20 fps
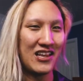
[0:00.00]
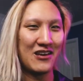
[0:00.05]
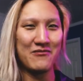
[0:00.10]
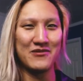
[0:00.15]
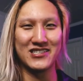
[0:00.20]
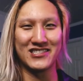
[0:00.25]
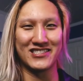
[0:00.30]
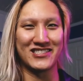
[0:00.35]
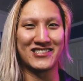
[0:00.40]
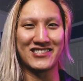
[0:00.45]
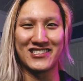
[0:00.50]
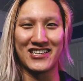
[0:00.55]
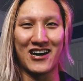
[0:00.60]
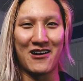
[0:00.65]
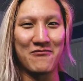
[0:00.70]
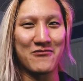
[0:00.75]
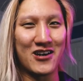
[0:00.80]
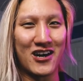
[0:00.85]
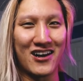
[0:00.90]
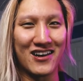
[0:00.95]
Let me just
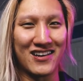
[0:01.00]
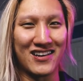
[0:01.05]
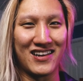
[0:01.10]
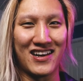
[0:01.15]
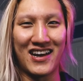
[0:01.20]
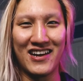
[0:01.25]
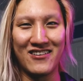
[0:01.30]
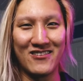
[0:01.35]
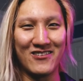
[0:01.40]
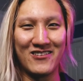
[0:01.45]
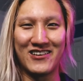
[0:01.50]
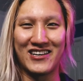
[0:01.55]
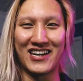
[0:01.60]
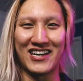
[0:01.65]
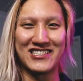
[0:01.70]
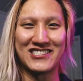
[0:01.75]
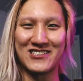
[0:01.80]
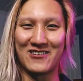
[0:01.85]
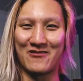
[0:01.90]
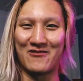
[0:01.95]
stop talking. I know you
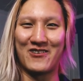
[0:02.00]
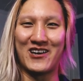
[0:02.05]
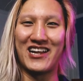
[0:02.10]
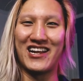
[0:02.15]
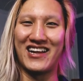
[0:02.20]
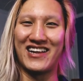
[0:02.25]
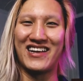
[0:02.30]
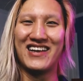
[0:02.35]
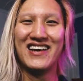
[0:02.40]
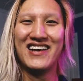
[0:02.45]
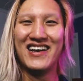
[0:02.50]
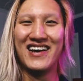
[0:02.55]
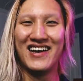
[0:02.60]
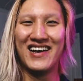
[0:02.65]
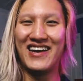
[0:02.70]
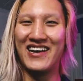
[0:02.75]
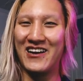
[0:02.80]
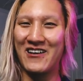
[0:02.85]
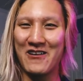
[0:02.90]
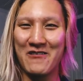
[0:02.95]
guys don't want to
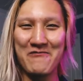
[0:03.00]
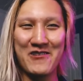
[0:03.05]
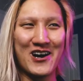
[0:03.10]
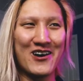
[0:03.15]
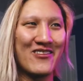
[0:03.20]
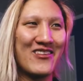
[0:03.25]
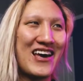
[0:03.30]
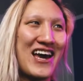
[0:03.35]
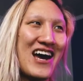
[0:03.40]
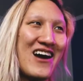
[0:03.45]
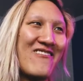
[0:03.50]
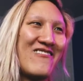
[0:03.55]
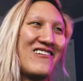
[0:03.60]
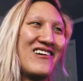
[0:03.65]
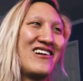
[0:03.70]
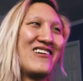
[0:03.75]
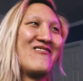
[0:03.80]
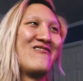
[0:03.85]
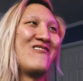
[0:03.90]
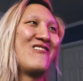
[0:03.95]
hear about that
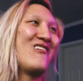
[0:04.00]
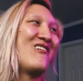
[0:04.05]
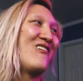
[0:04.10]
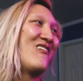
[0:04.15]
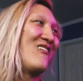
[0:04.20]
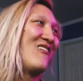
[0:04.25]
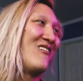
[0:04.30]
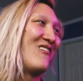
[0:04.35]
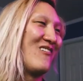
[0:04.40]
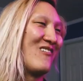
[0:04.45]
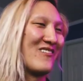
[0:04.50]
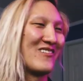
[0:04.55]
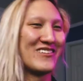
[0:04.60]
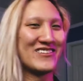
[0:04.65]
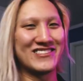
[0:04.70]
one. Woo!